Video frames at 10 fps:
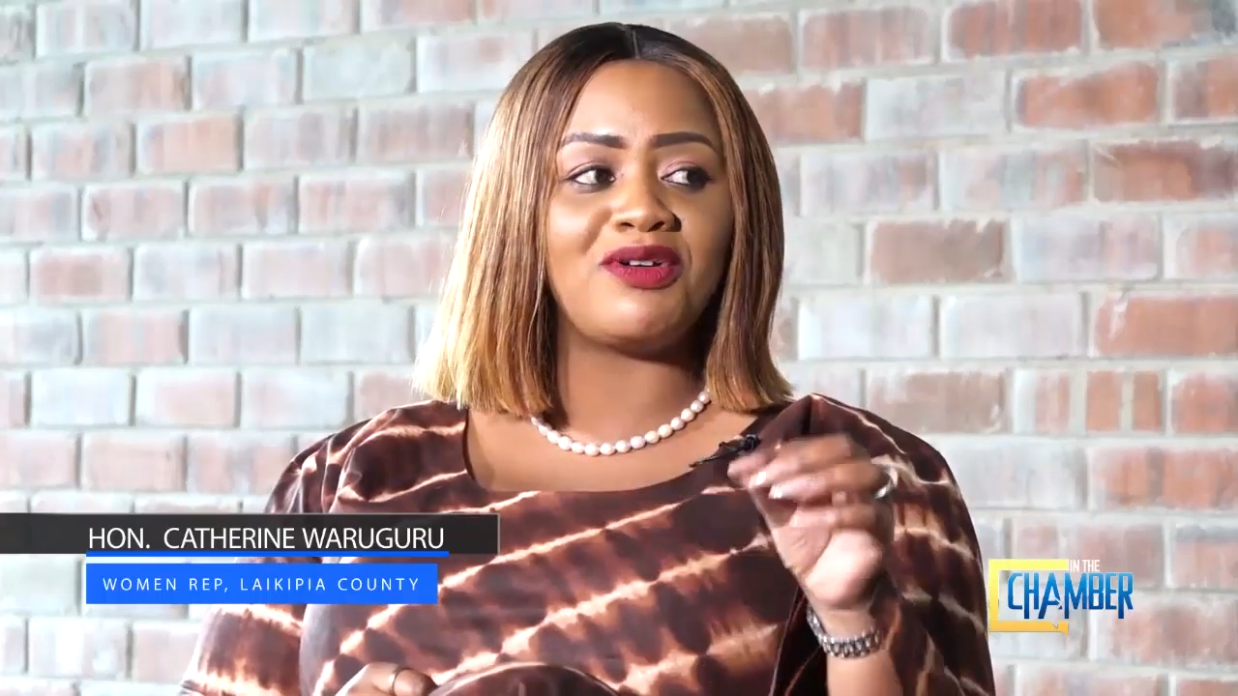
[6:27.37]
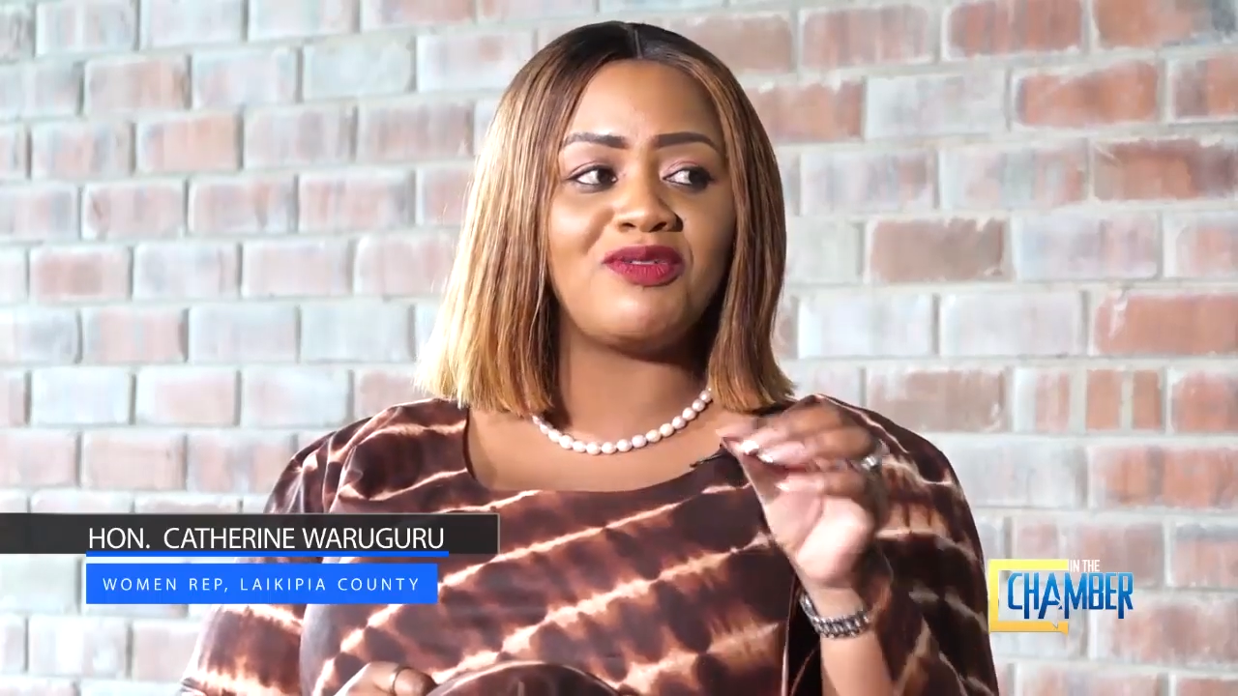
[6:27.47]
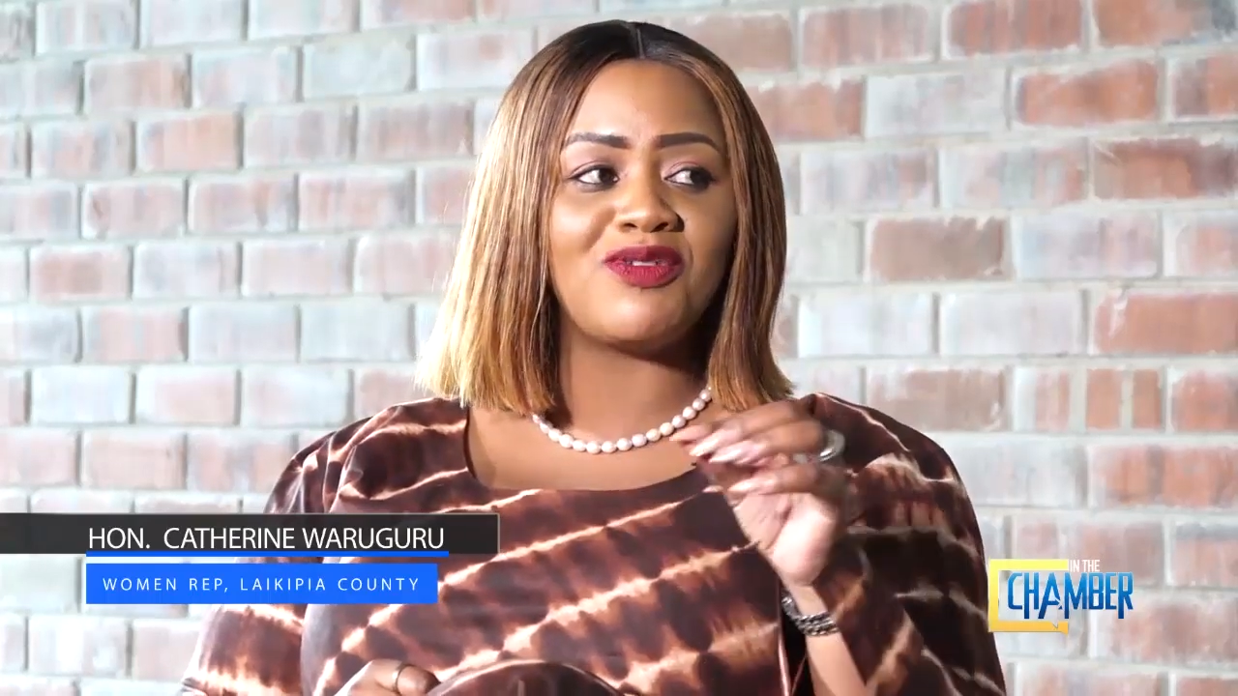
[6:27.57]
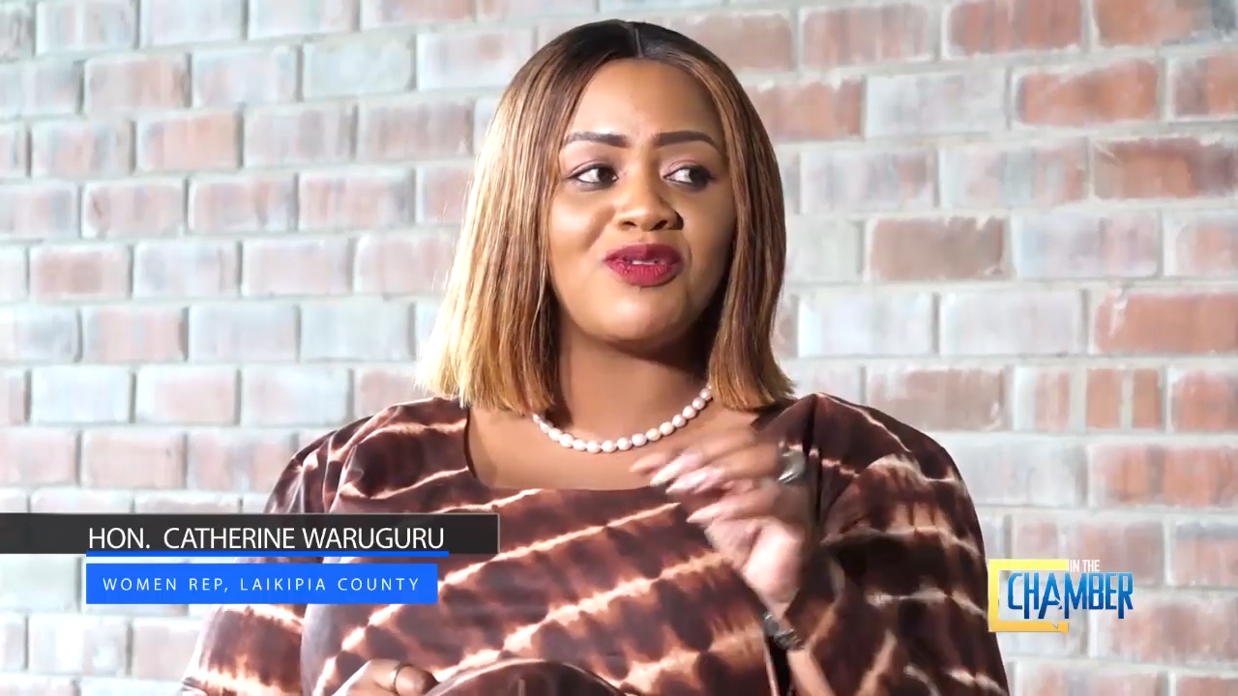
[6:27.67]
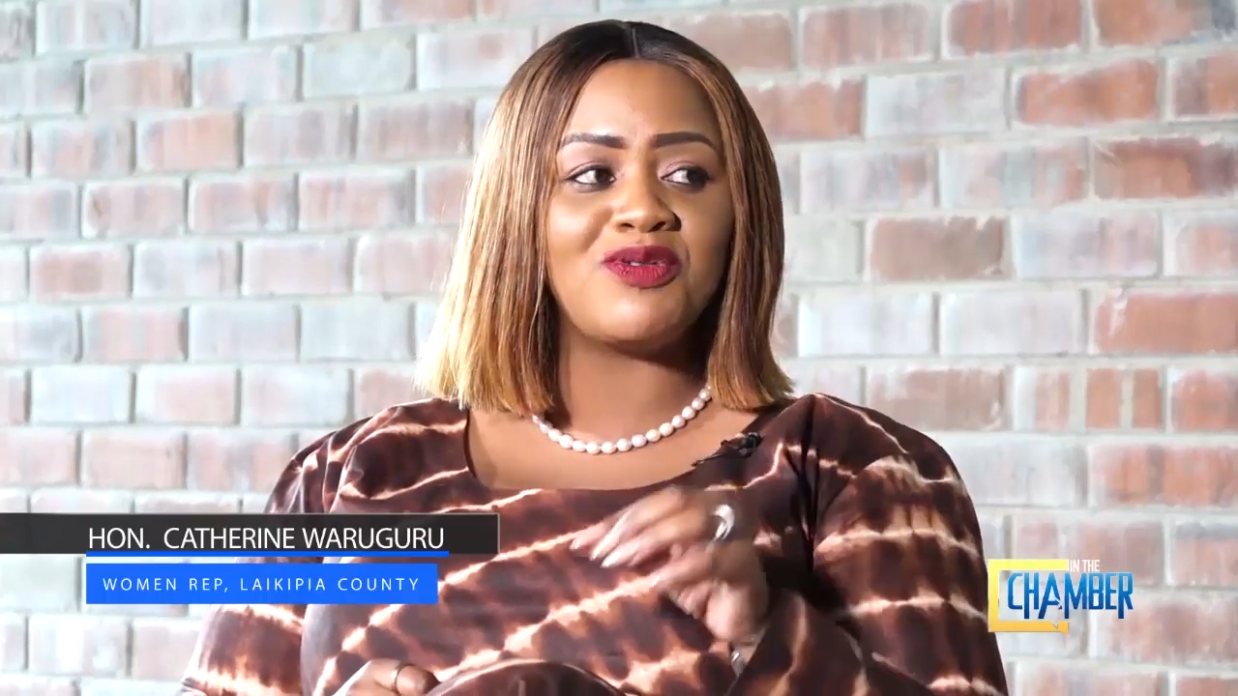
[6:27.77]

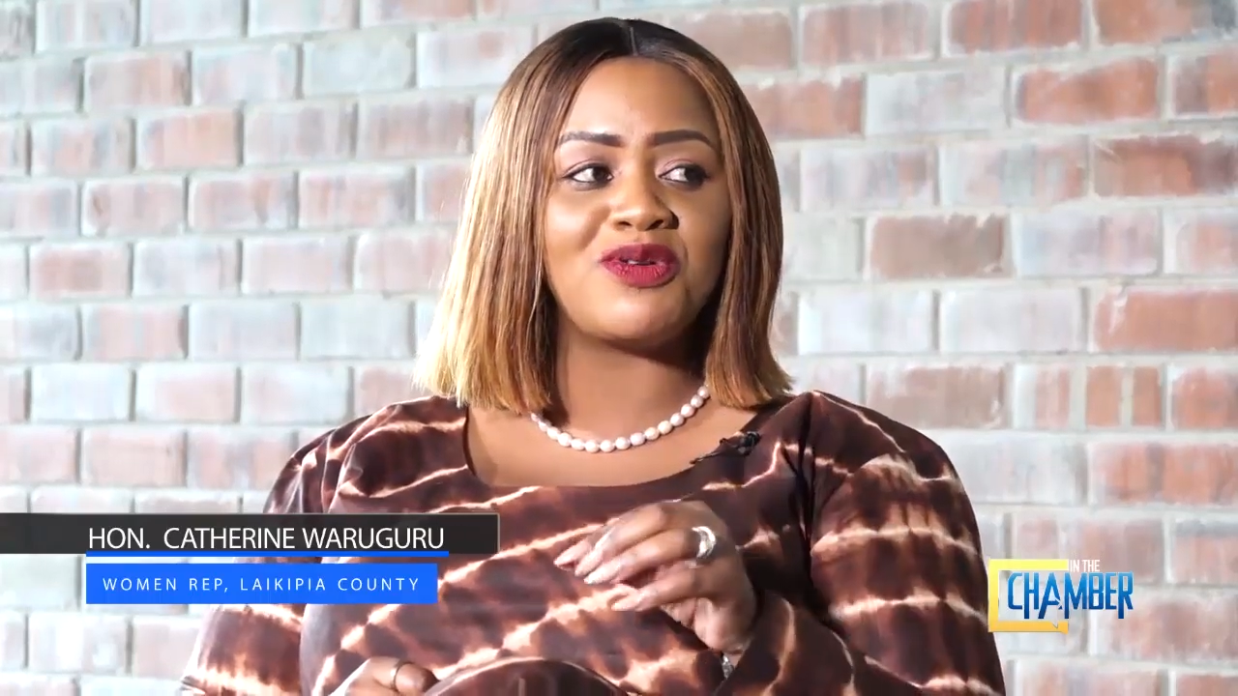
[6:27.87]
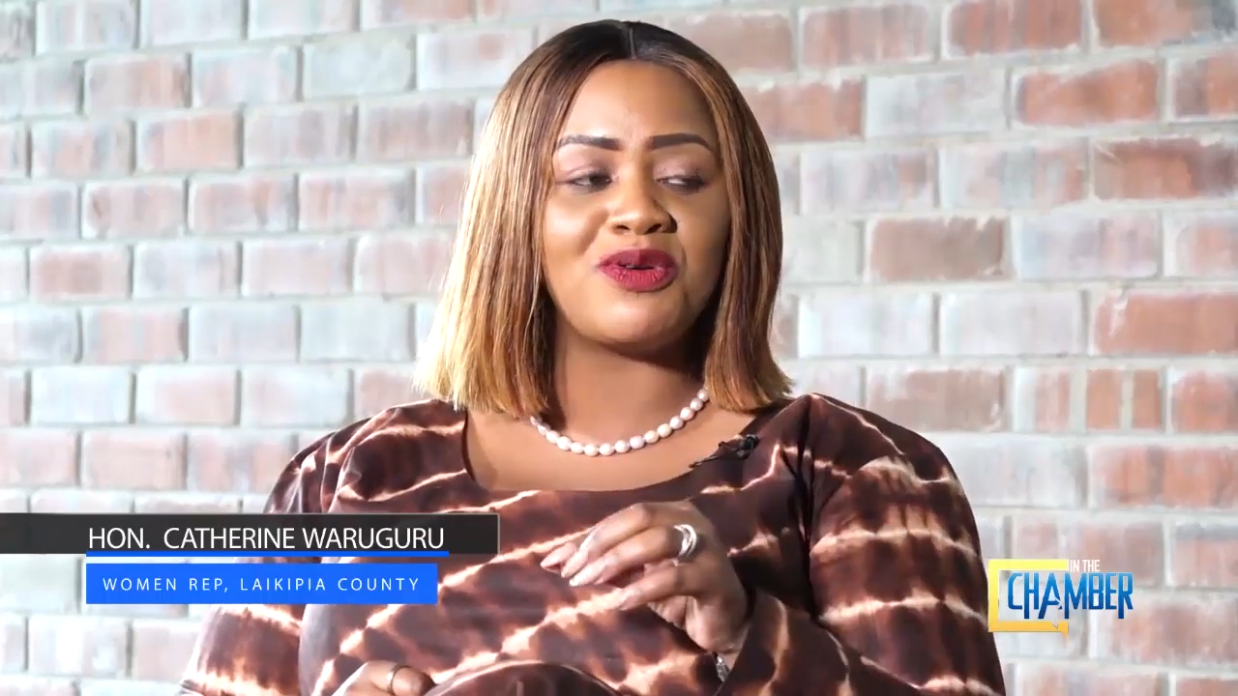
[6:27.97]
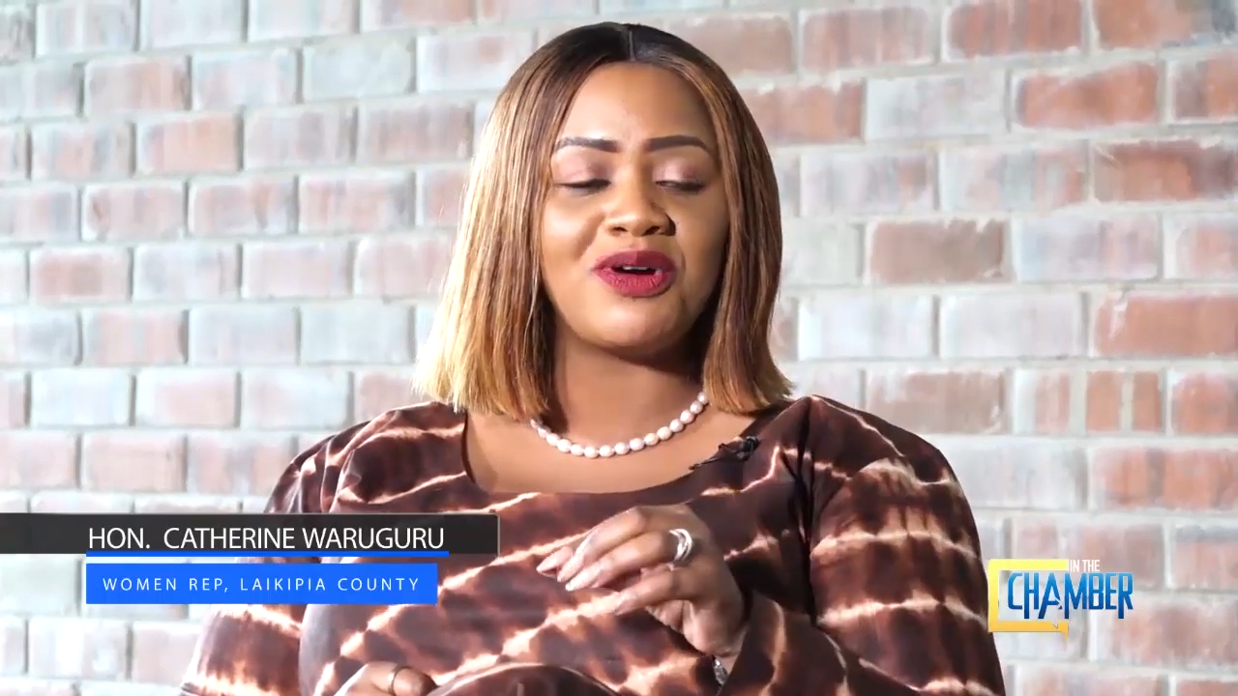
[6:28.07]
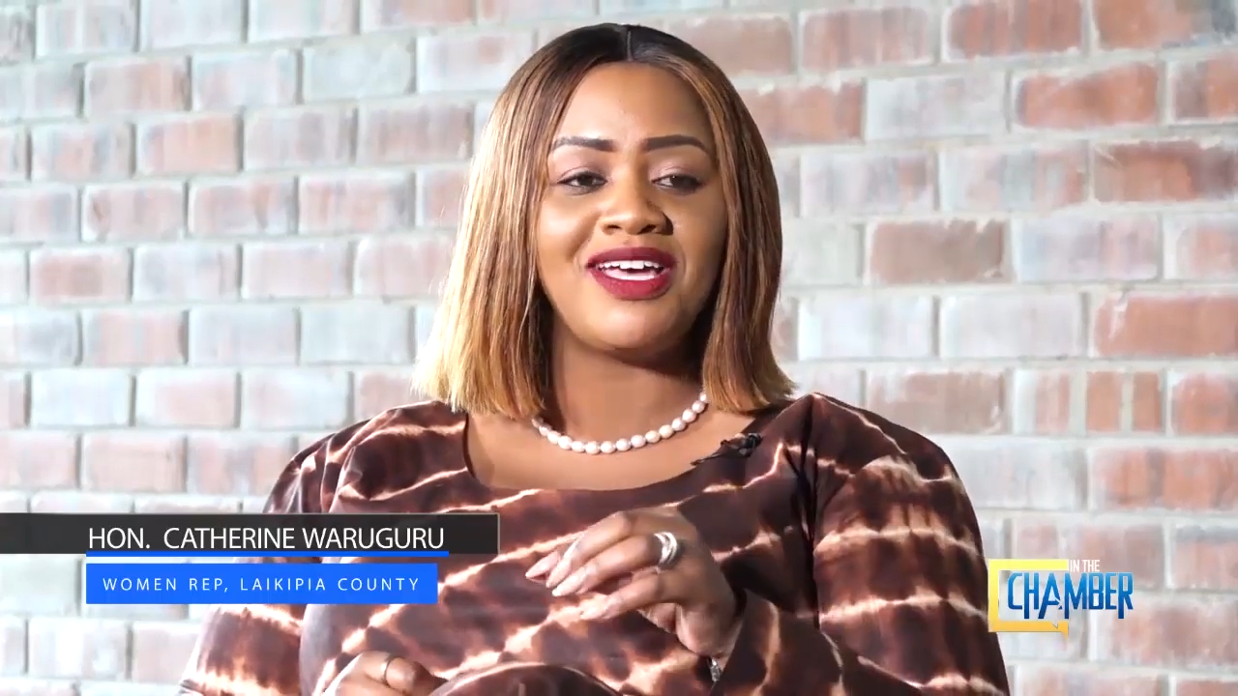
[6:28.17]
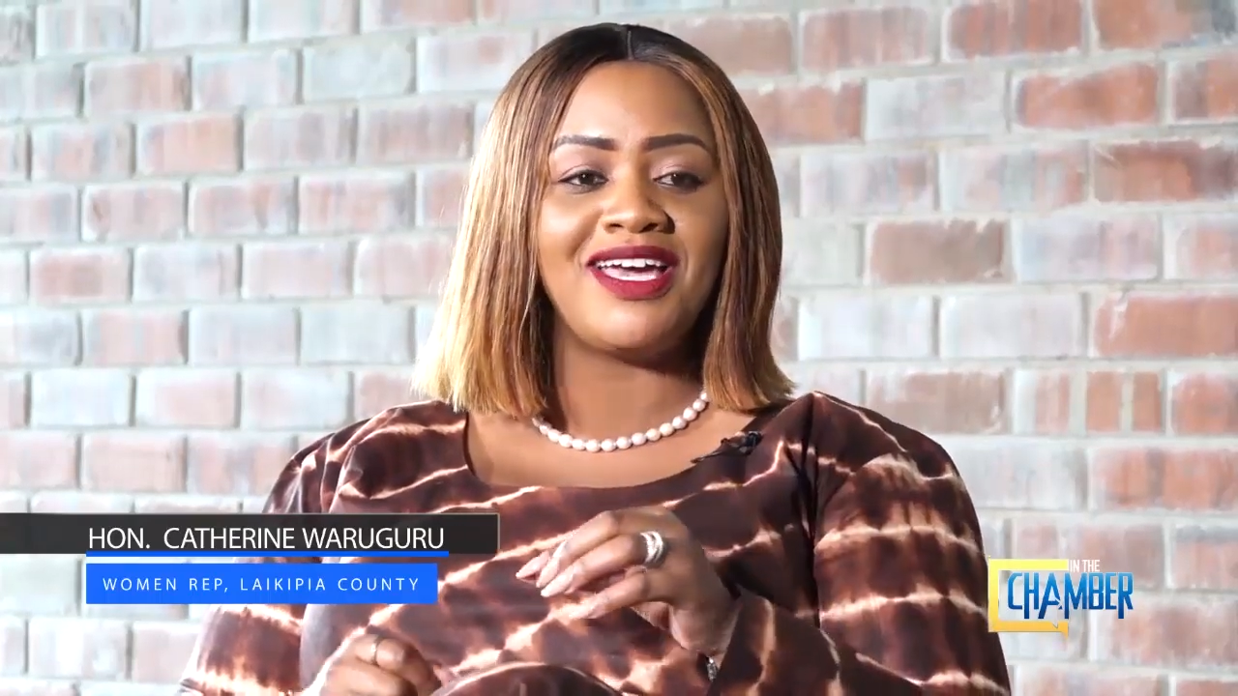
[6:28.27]
of
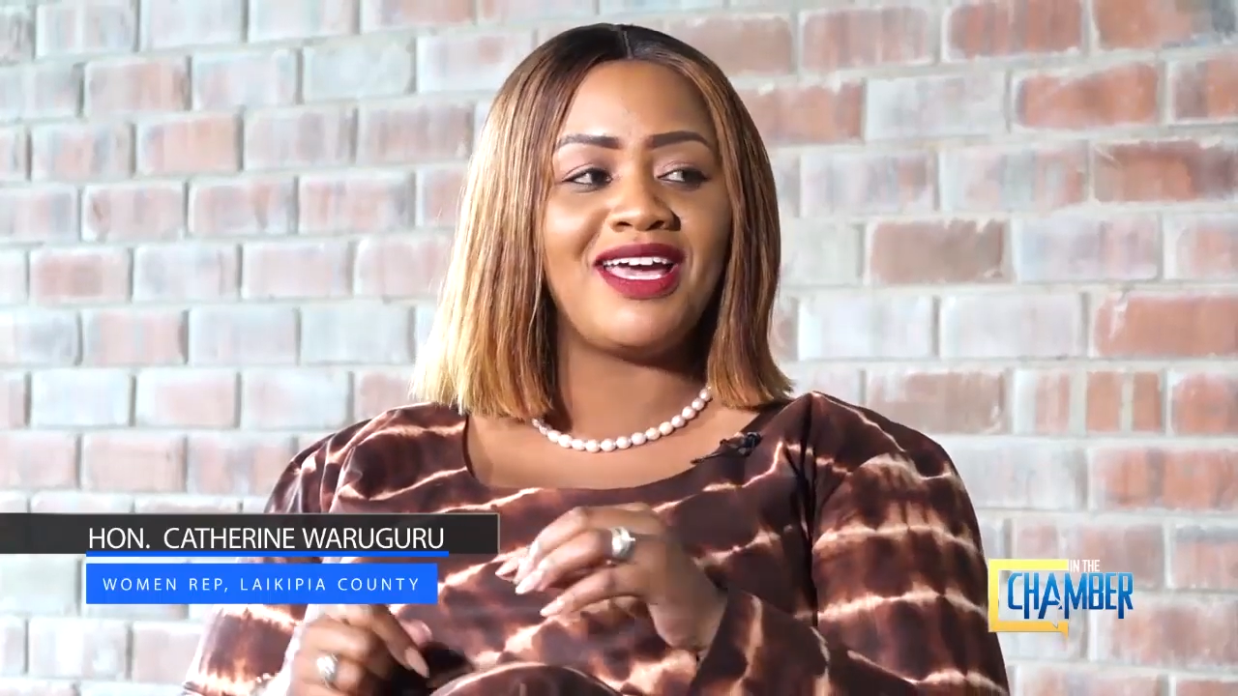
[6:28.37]
Uhuru